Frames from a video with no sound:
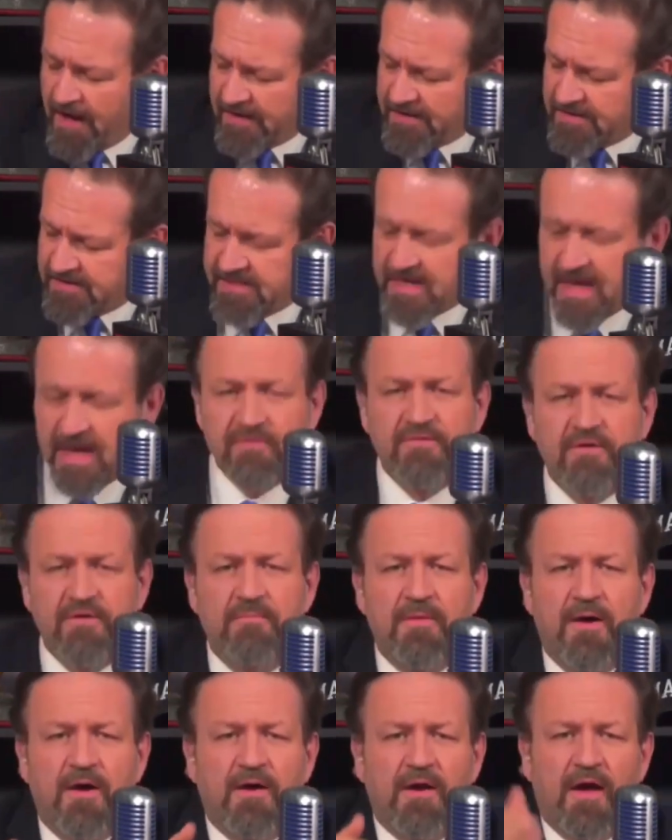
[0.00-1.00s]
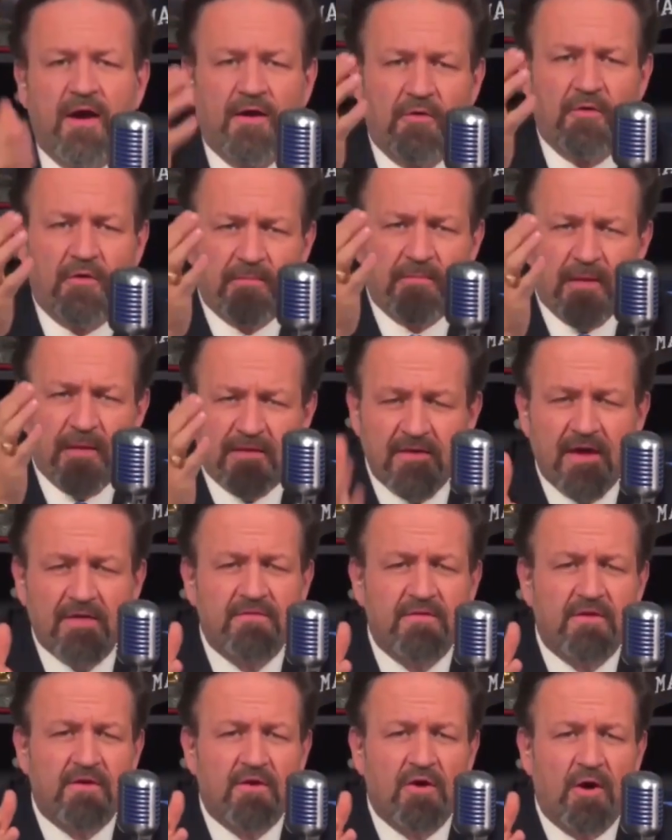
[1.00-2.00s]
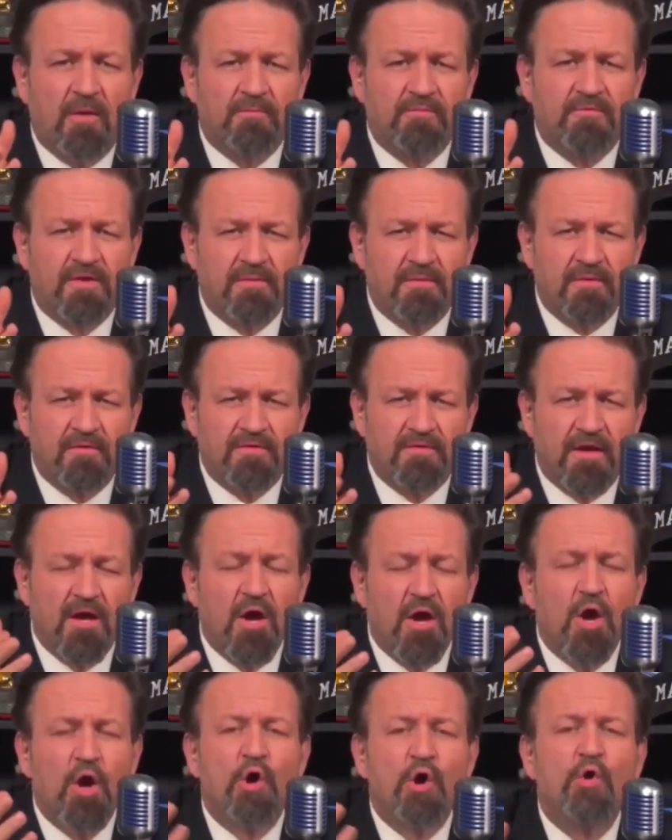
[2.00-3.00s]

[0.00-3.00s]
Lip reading: I texted Mar-a-Lago, I texted the comm team, and I said,